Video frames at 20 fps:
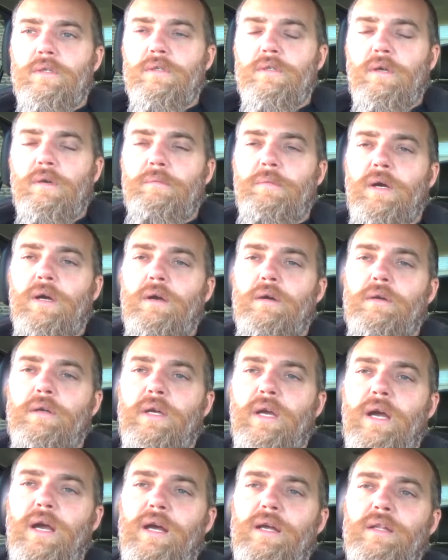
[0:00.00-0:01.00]
Talking about
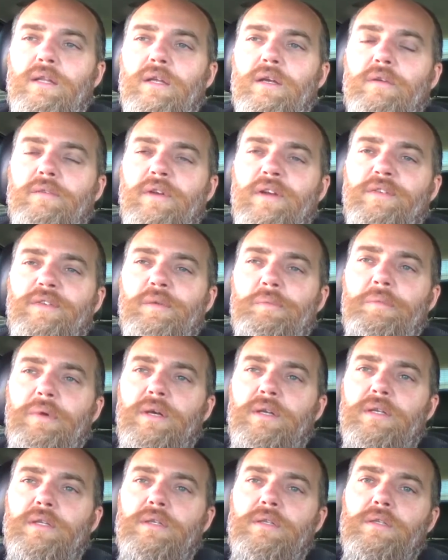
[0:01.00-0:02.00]
God love
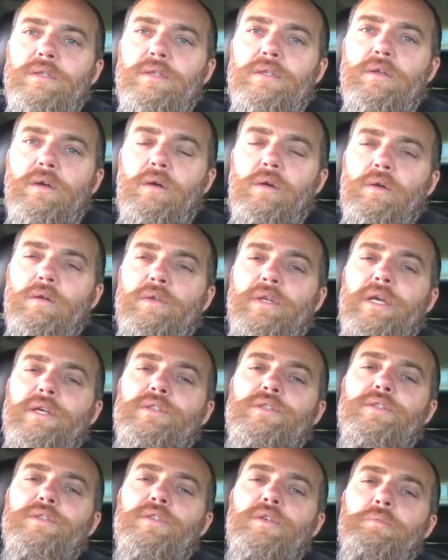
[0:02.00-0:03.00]
everybody all
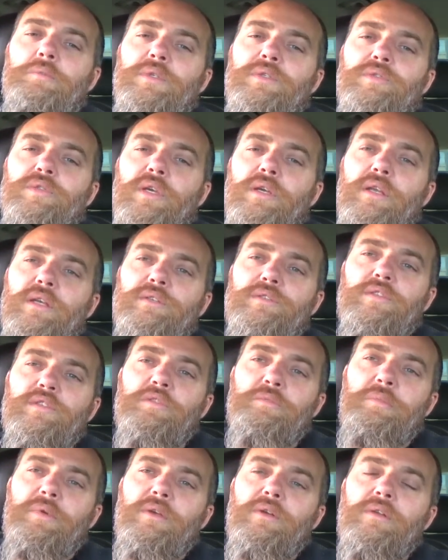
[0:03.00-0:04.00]
nations can be saved. That's the
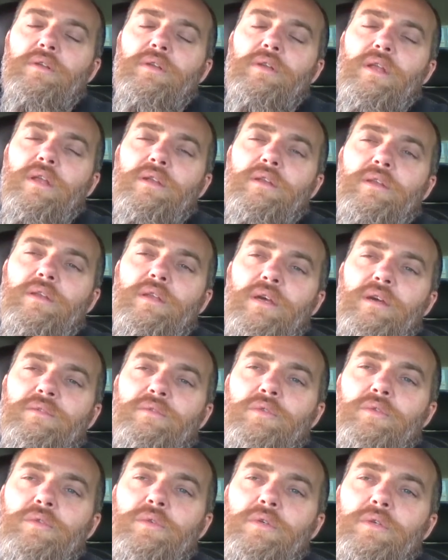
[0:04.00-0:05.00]
spirit of the
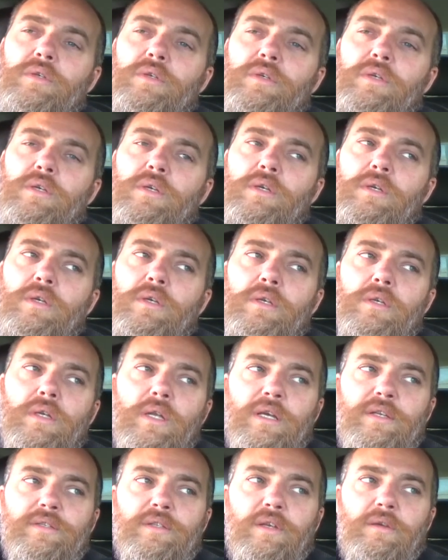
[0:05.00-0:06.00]
devil.
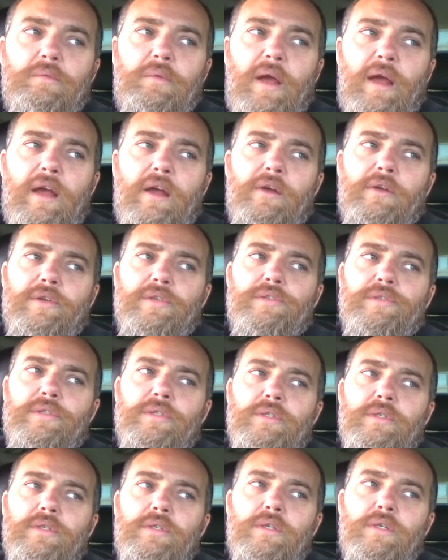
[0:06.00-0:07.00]
That's a
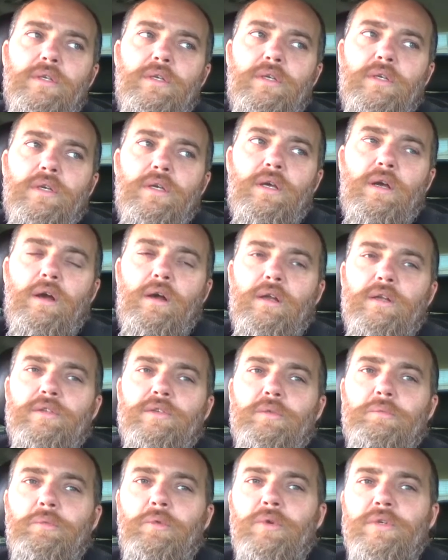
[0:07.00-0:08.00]
heresy. Oh, that's
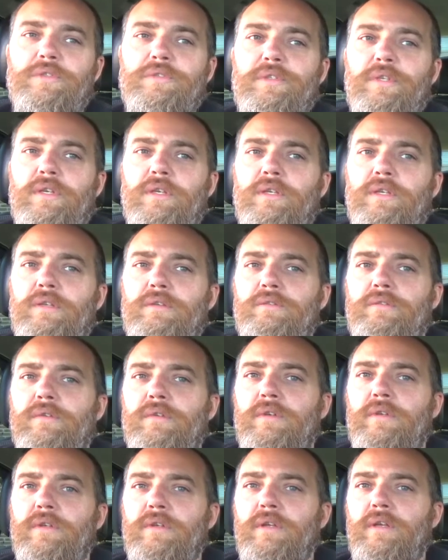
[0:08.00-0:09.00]
your boy Steve.
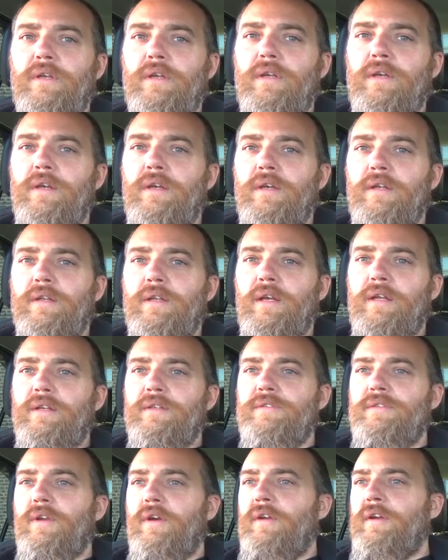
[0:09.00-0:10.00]
That
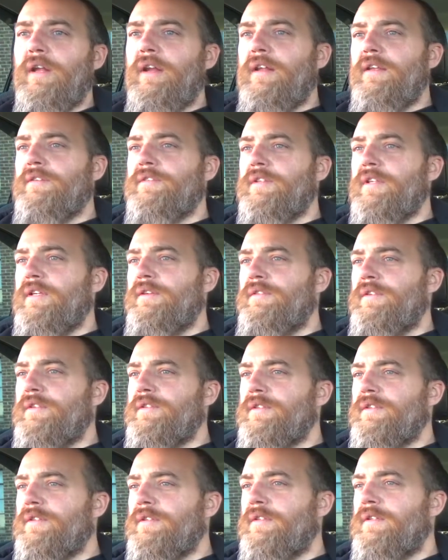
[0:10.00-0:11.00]
is. Oh, that ain't Steve, is it?